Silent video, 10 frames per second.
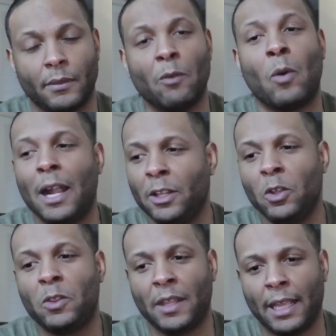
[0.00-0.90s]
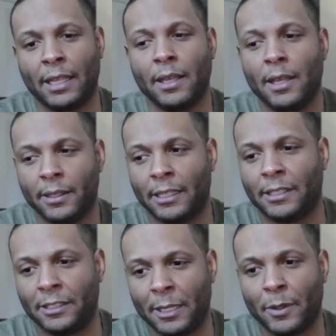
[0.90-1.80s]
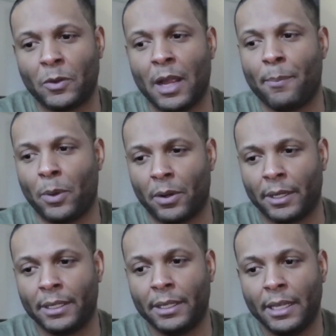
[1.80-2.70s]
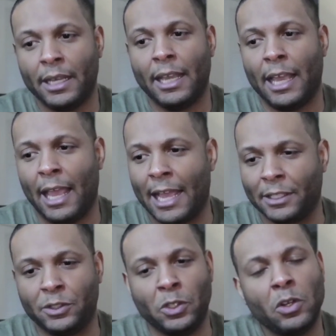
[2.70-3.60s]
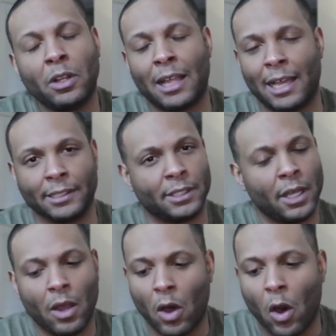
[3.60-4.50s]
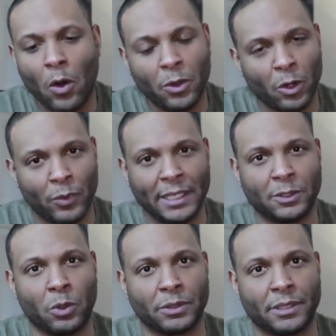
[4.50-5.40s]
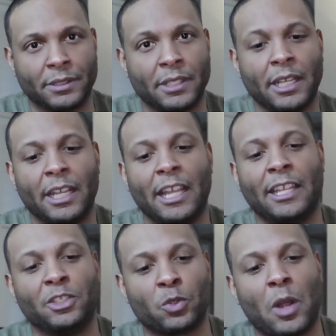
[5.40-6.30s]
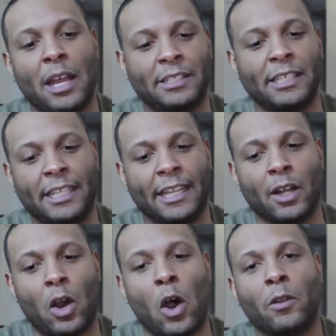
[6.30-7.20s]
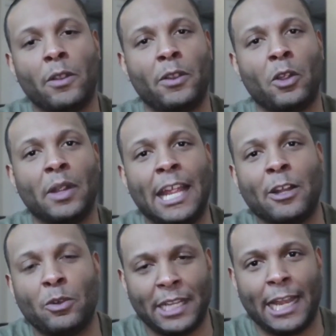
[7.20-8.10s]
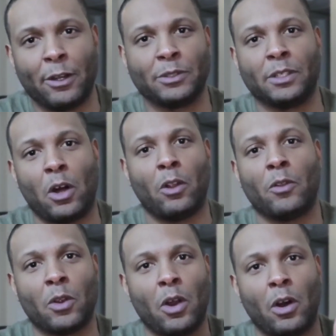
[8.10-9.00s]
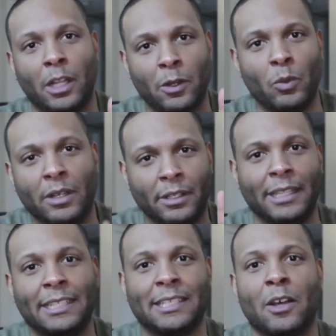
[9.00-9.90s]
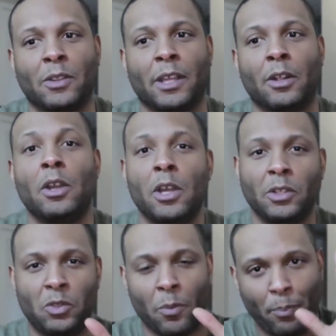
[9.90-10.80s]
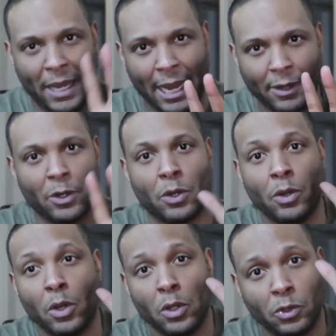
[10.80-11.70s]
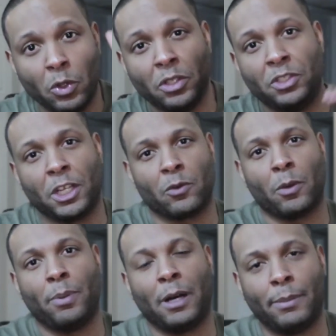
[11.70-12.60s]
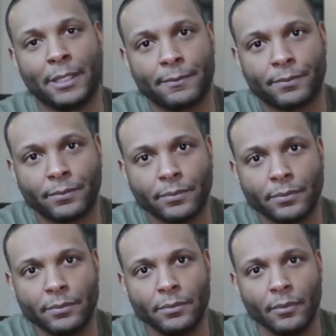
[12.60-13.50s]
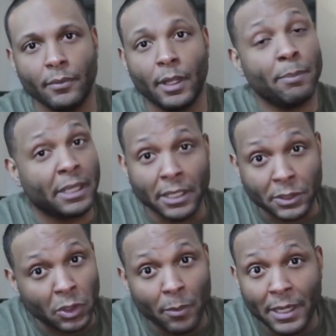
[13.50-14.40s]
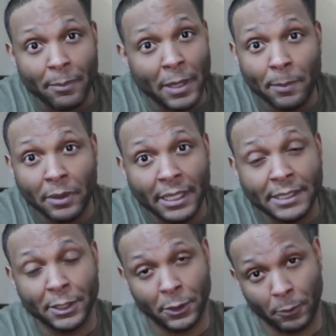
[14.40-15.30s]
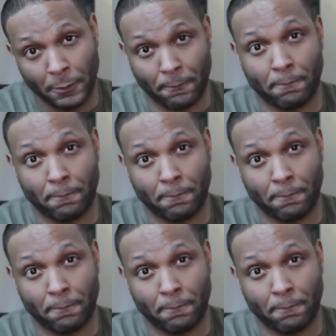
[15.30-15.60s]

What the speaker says: Why do you think that the Democrat Party has utilized all their resources in trying to get all of their entertainers and all of their Hollywood elites out there to pander to the general public? Because so many people listen to them.